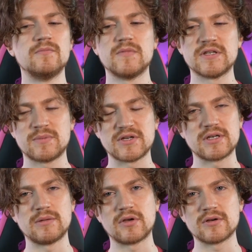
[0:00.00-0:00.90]

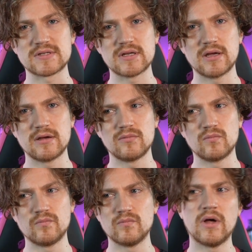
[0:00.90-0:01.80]
especially because
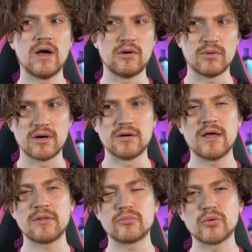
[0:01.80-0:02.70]
our
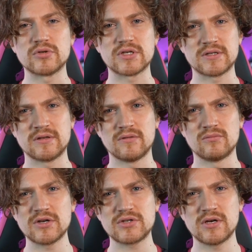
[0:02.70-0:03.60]
other project in
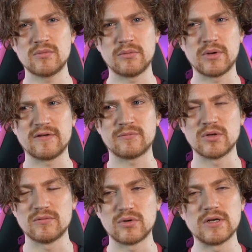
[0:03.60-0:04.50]
Russia, where we have
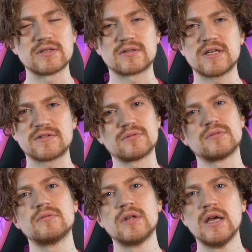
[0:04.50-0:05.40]
been really successful